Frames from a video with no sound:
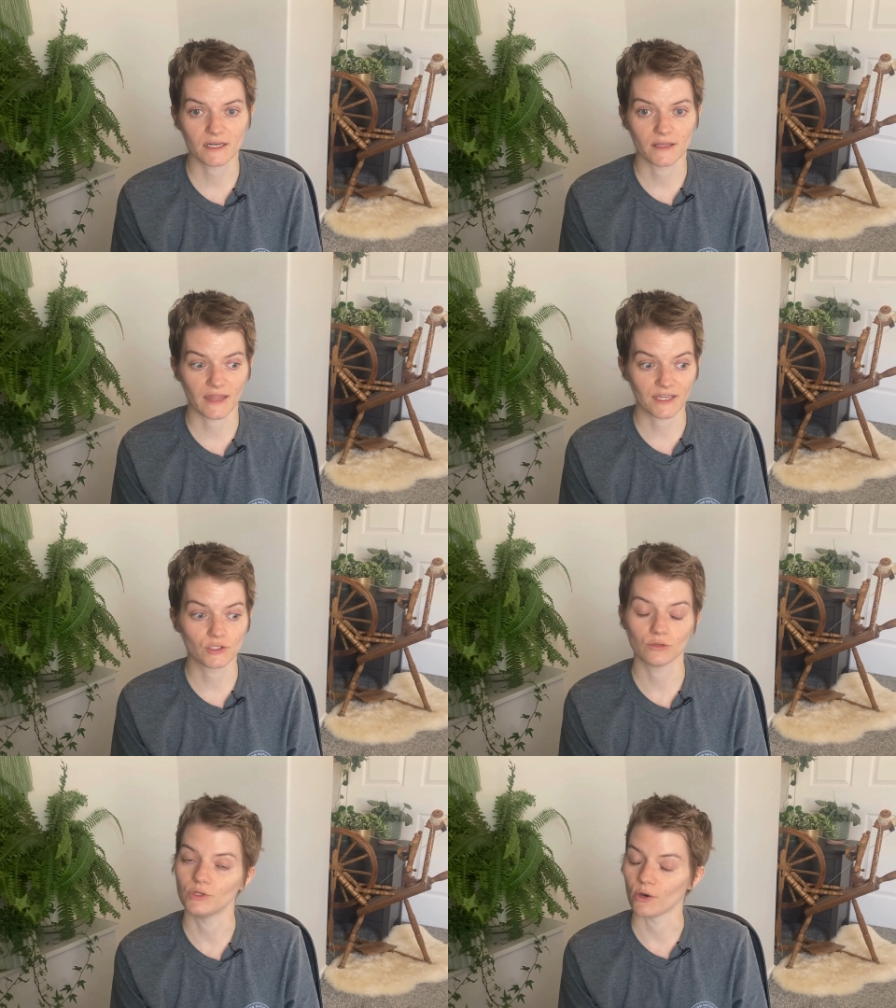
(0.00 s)
they
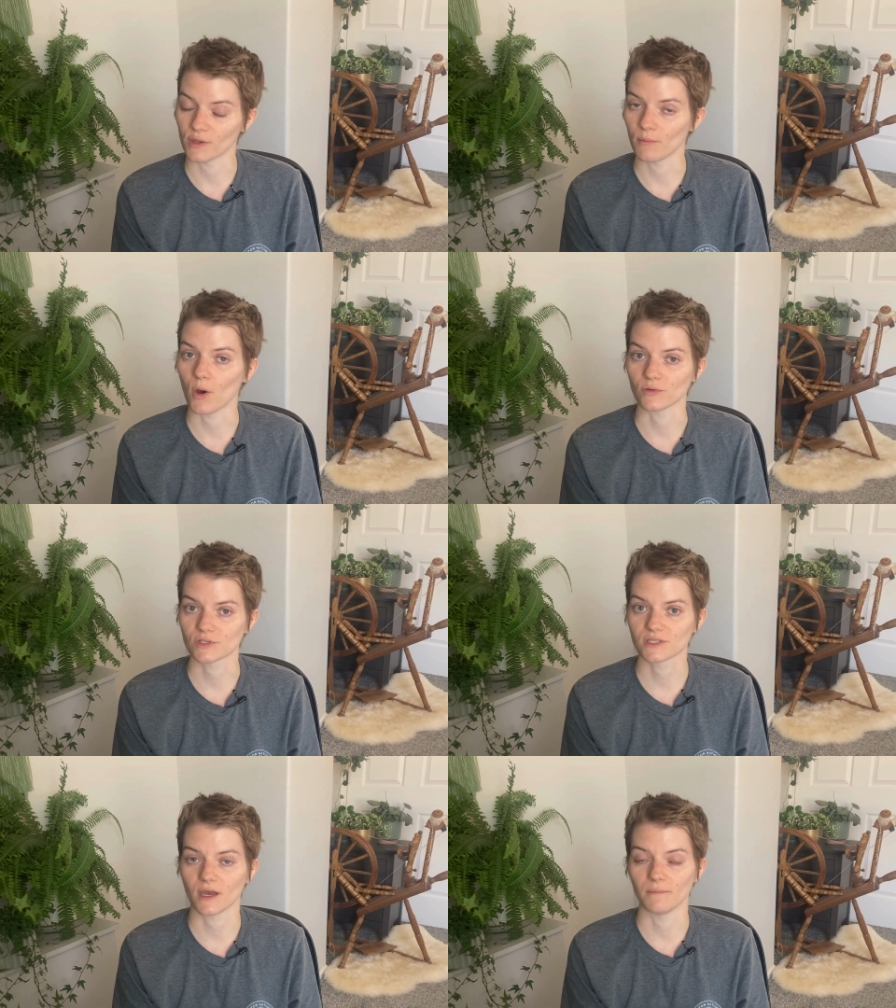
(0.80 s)
do know the
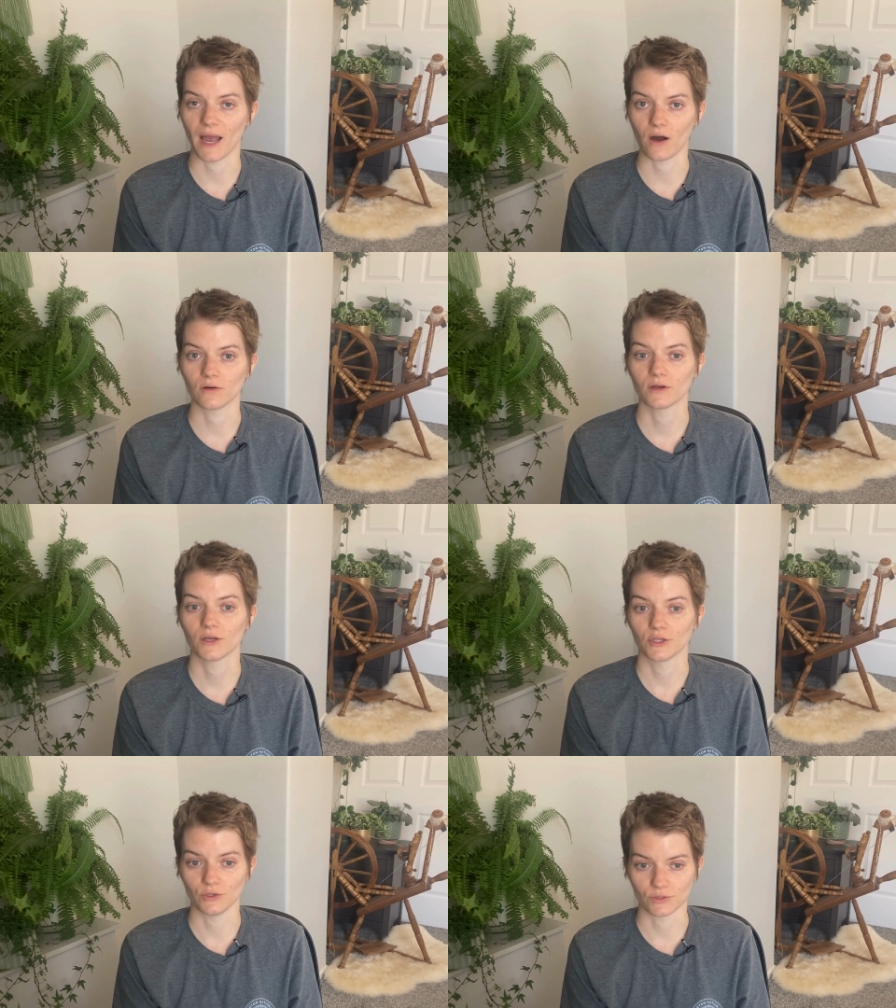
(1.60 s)
most about
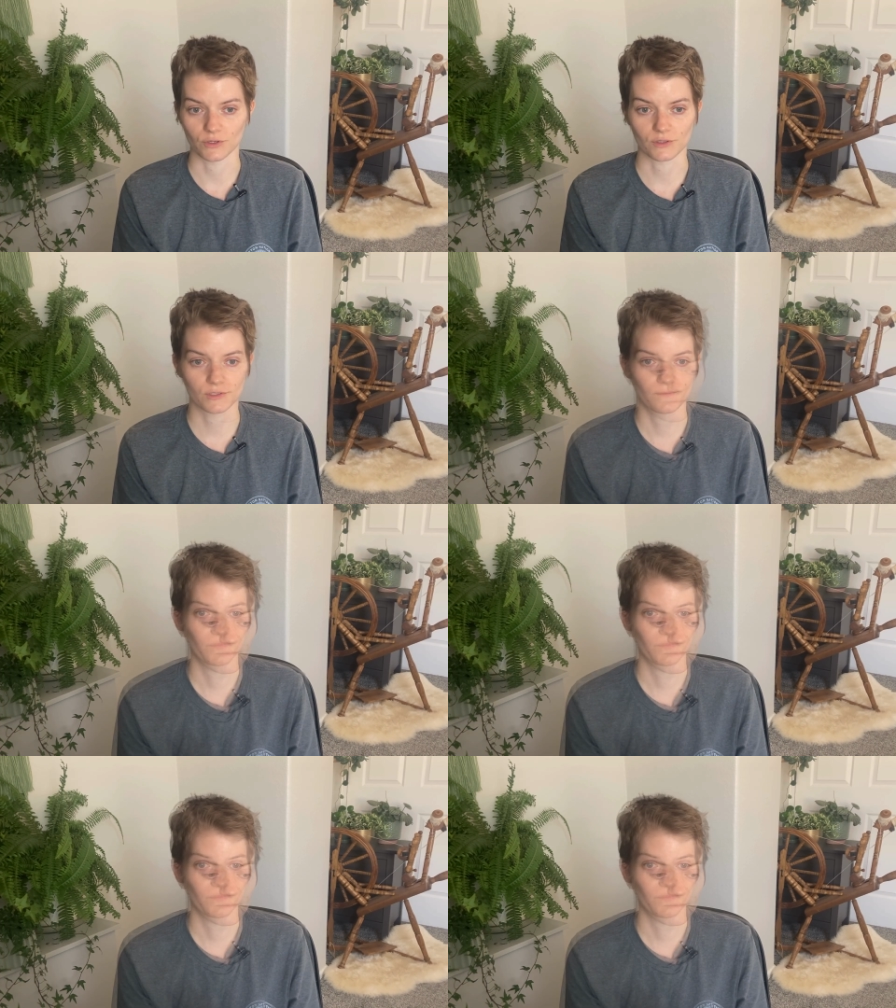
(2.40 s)
users.